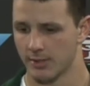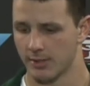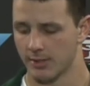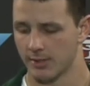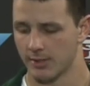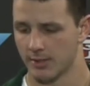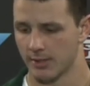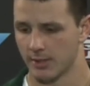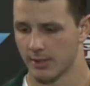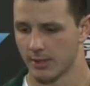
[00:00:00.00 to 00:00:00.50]

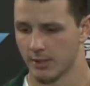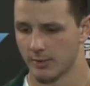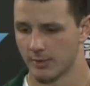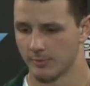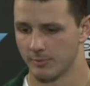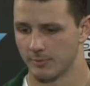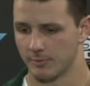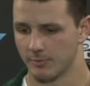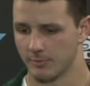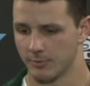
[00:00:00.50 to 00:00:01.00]
trying
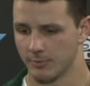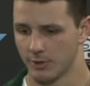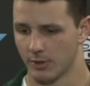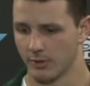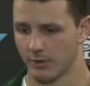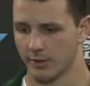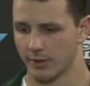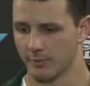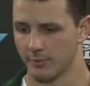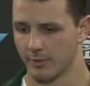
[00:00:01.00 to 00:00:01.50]
to
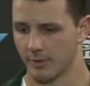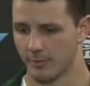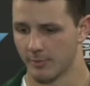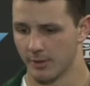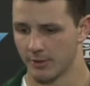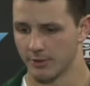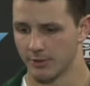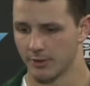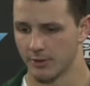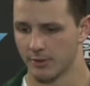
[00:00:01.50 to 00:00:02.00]
look at the big
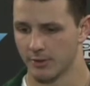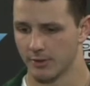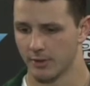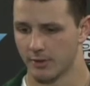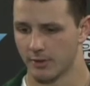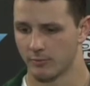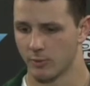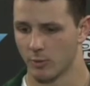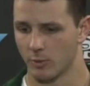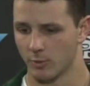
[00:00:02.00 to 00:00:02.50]
picture
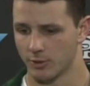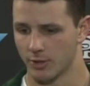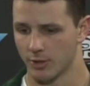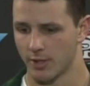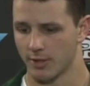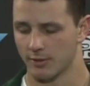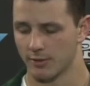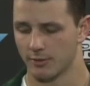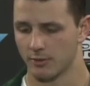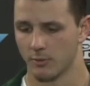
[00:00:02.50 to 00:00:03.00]
of what we're trying
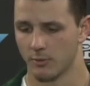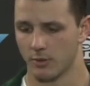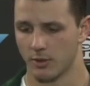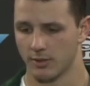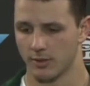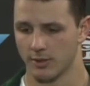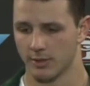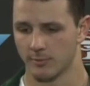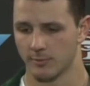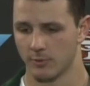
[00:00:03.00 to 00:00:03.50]
to do, what our
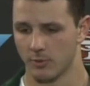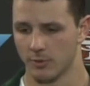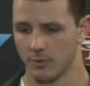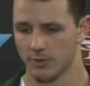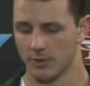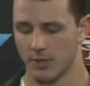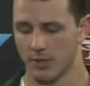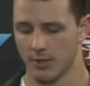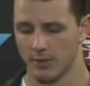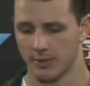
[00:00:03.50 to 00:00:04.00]
team goals
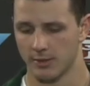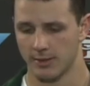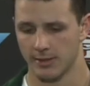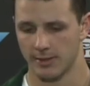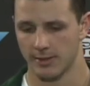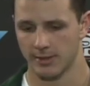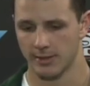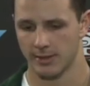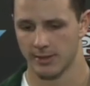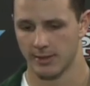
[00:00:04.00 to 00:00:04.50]
are.
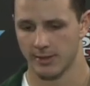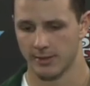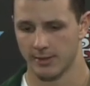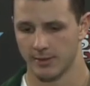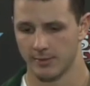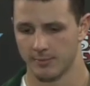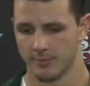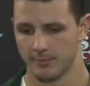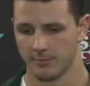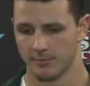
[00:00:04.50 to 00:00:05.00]

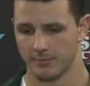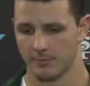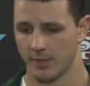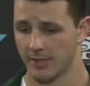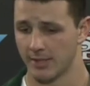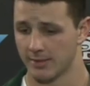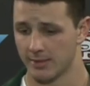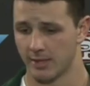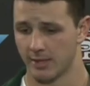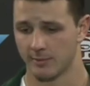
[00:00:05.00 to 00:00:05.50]
But at
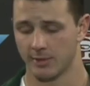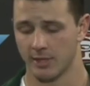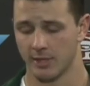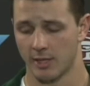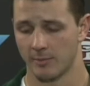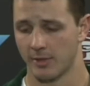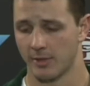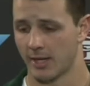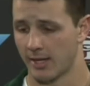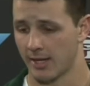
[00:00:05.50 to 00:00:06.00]
the same time,
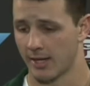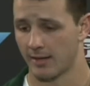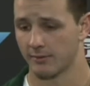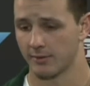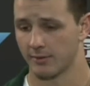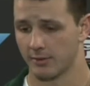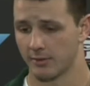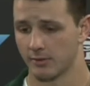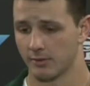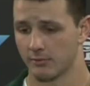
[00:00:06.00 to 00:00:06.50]
man, I have
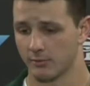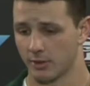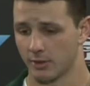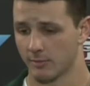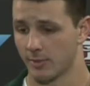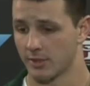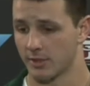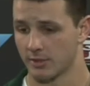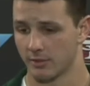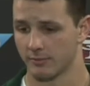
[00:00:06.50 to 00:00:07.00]
to look
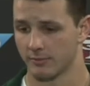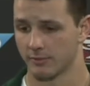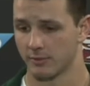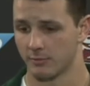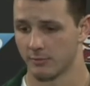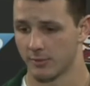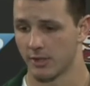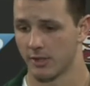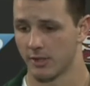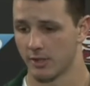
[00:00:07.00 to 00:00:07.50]
myself in the
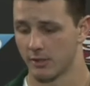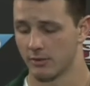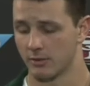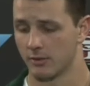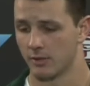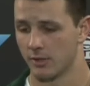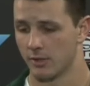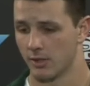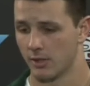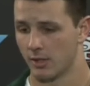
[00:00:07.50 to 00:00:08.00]
mirror
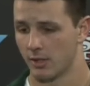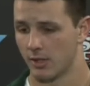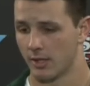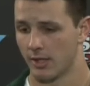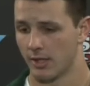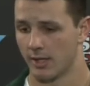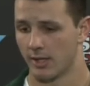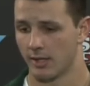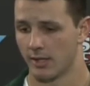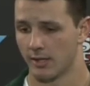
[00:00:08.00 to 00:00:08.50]

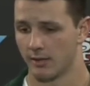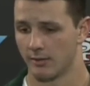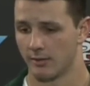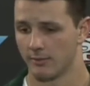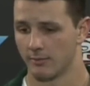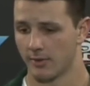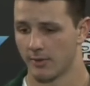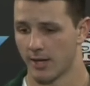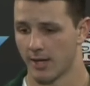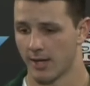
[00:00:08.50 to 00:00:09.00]
and
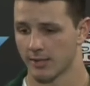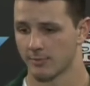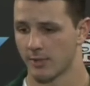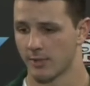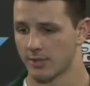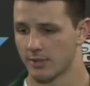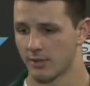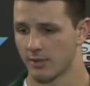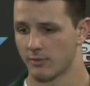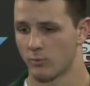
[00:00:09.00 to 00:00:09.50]
ask
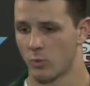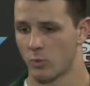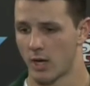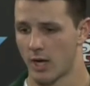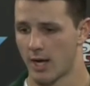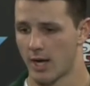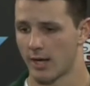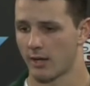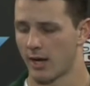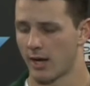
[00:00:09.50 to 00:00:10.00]
myself
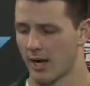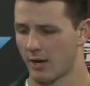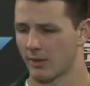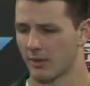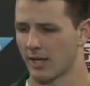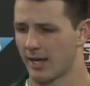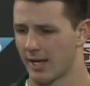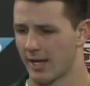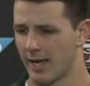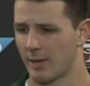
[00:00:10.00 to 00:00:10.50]
why or how
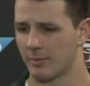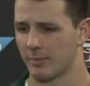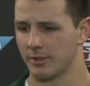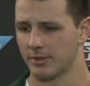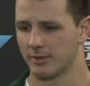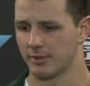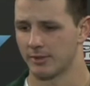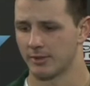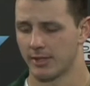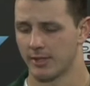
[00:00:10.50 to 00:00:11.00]
that
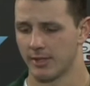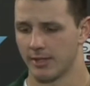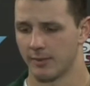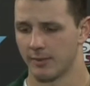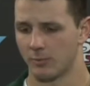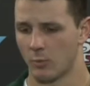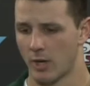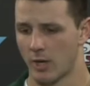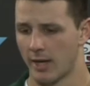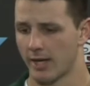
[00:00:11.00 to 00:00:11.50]
happened and
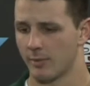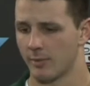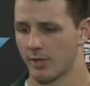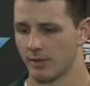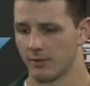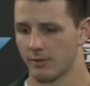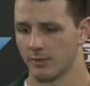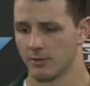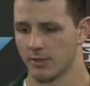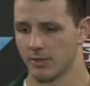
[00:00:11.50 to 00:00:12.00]
why I made
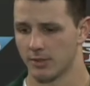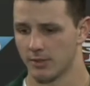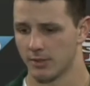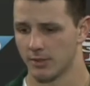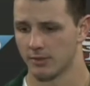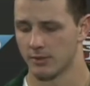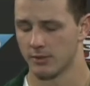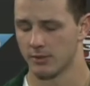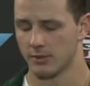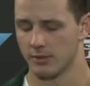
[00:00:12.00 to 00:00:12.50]
those
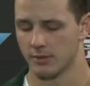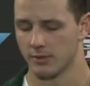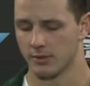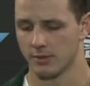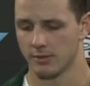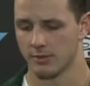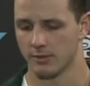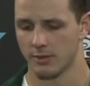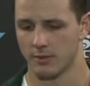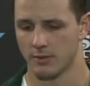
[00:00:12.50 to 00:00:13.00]
decisions. And
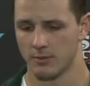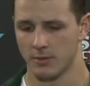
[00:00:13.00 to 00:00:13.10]
so